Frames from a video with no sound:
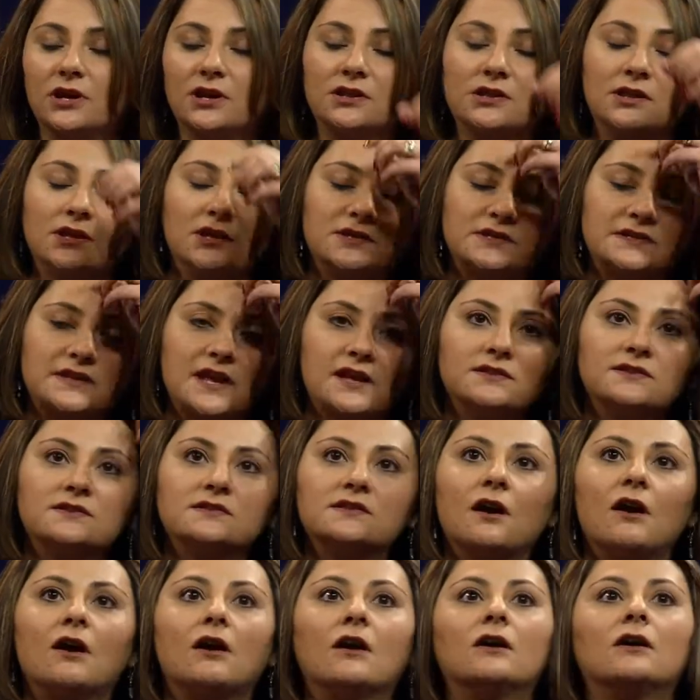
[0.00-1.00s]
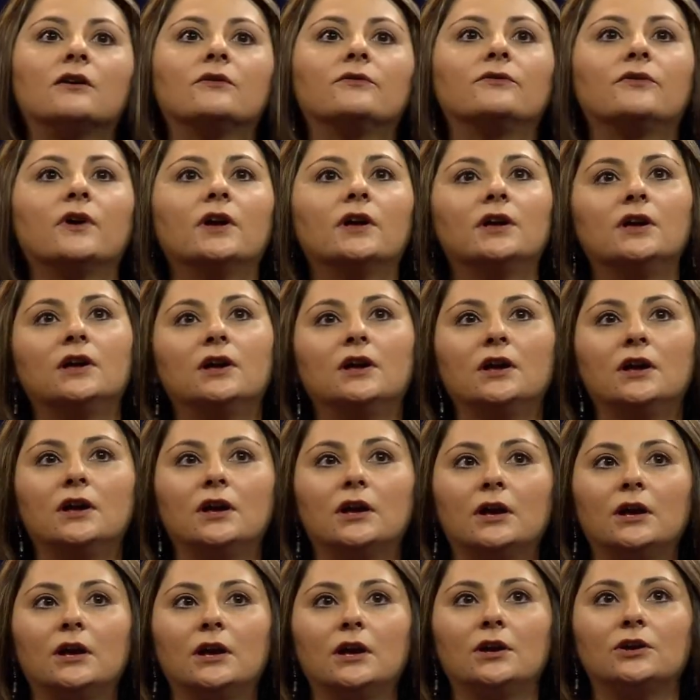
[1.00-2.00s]
in the sense of
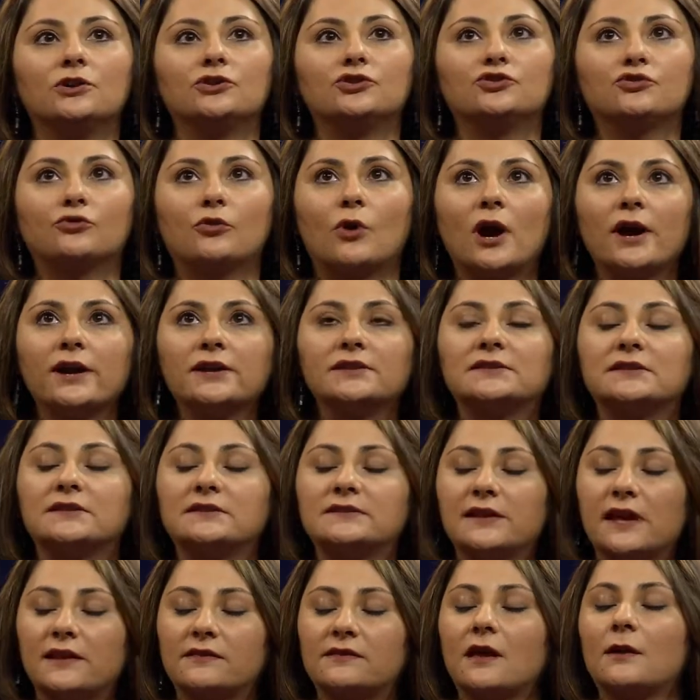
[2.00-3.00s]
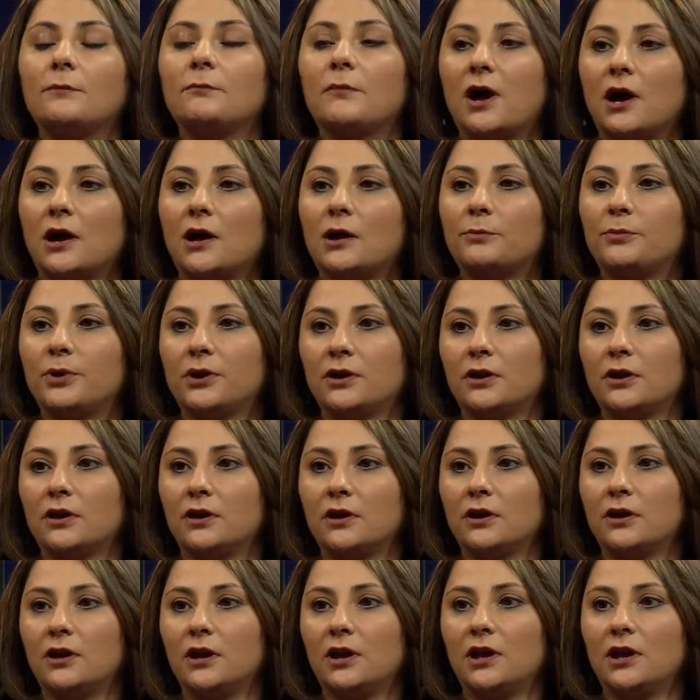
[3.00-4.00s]
trying to set them up
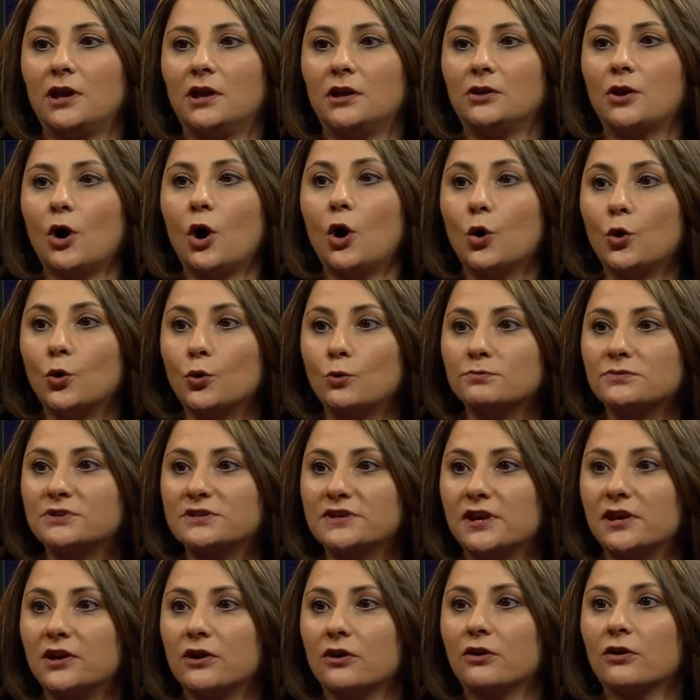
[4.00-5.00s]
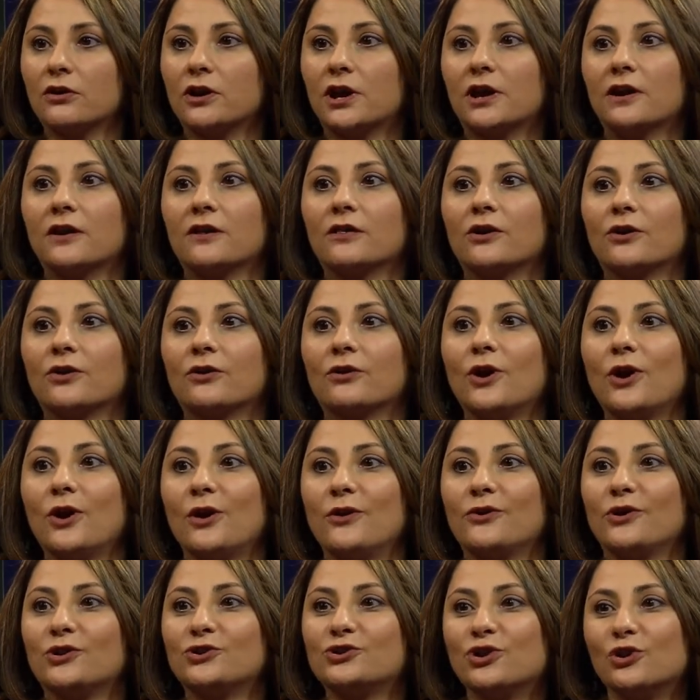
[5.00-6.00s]
in homes here, getting their
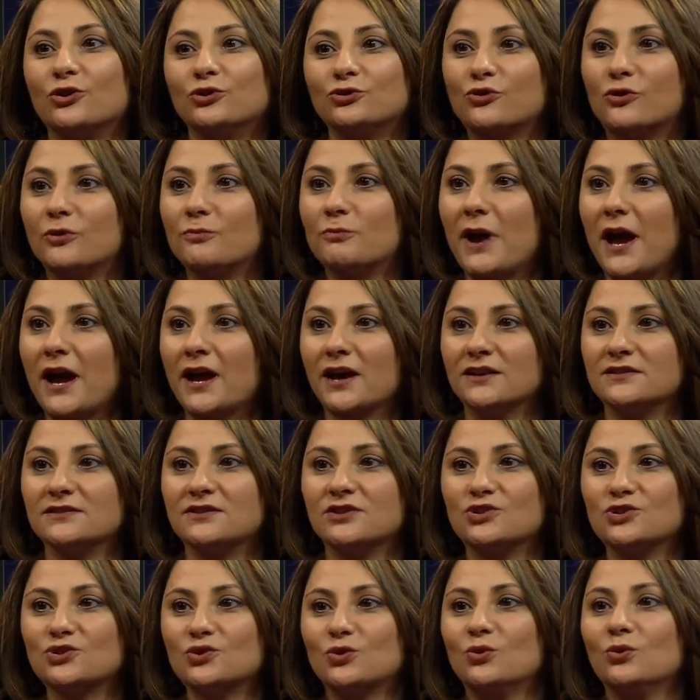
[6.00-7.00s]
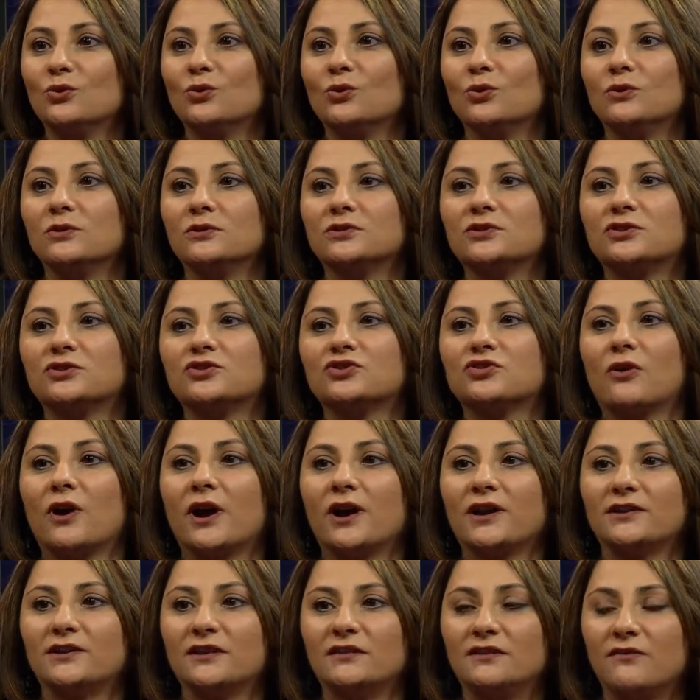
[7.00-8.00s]
children back into schools,
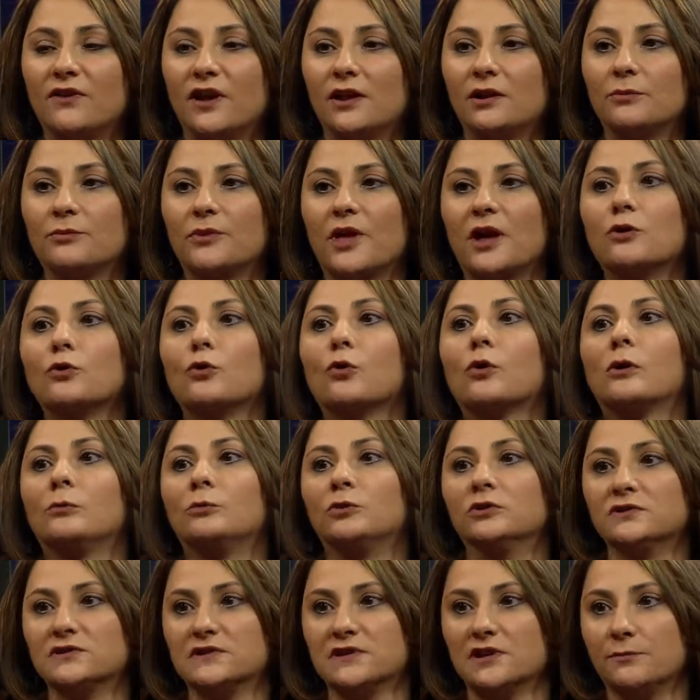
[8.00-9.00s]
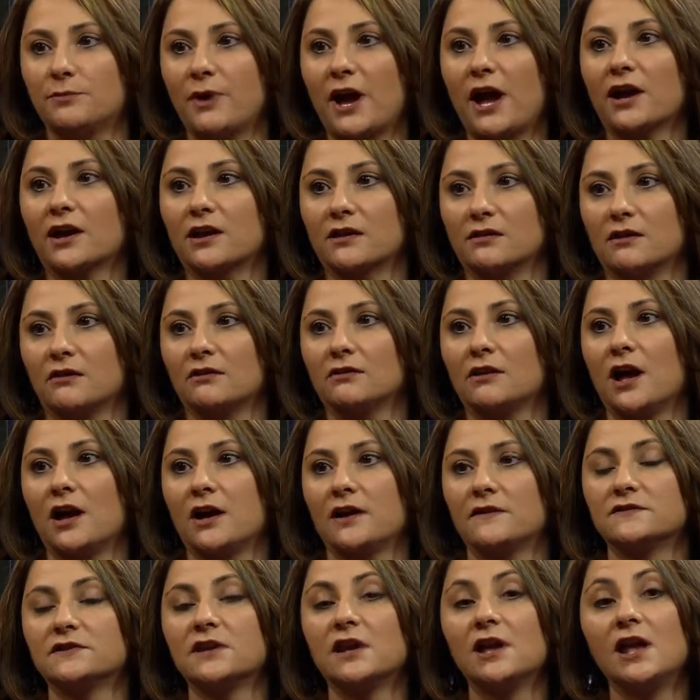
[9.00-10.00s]
trying to develop that normalcy back in their
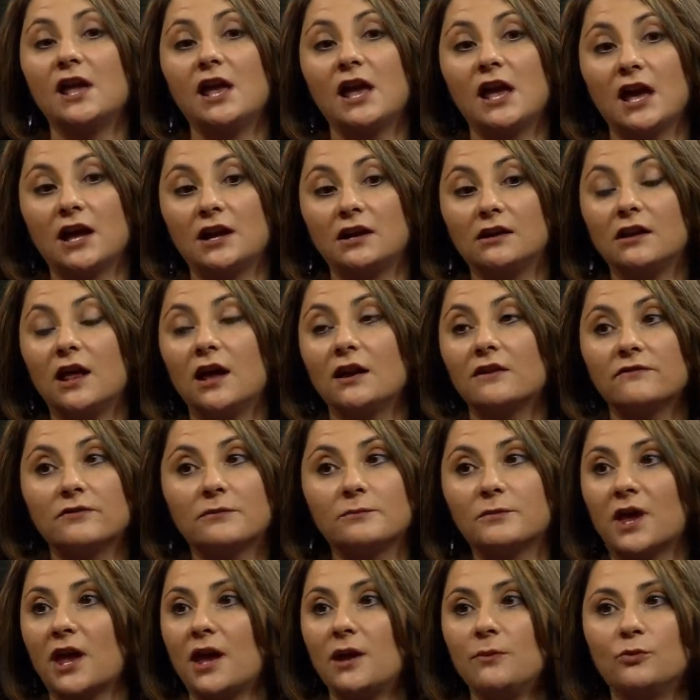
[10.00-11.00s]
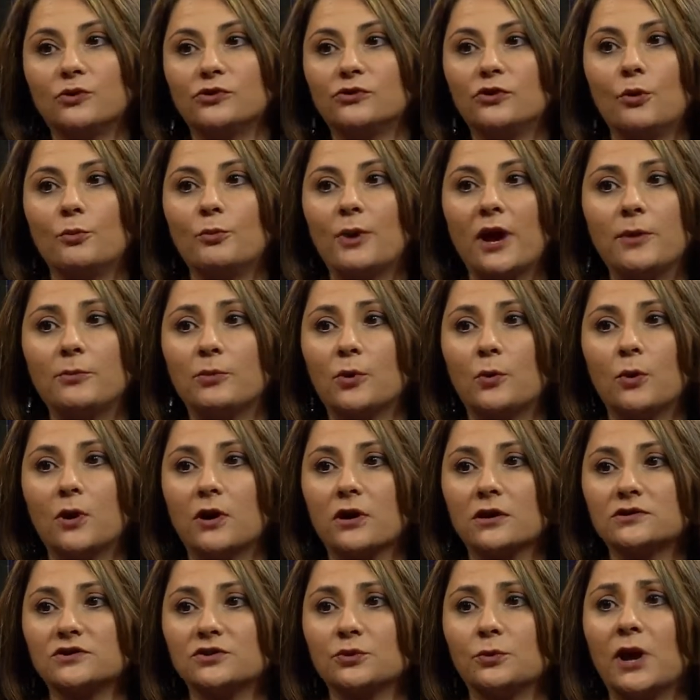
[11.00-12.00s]
lives. And a lot of them came with no
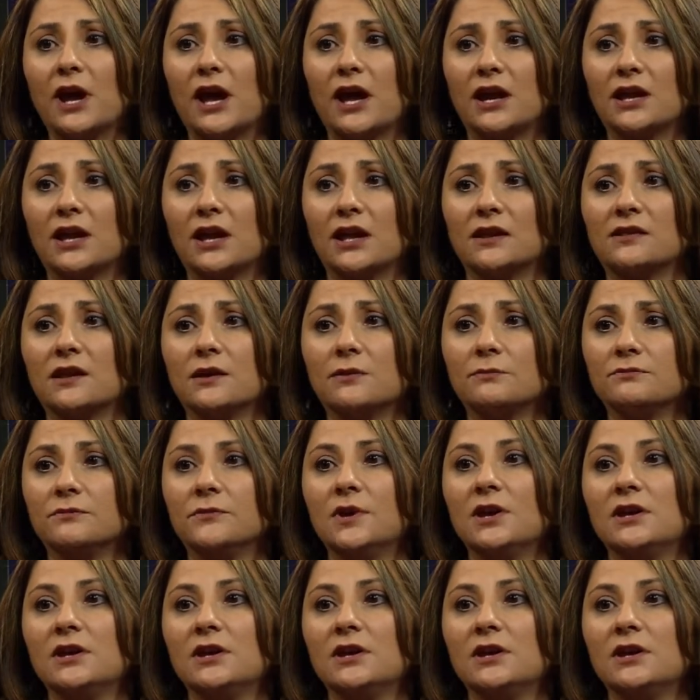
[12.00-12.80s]
paperwork, so we had to get them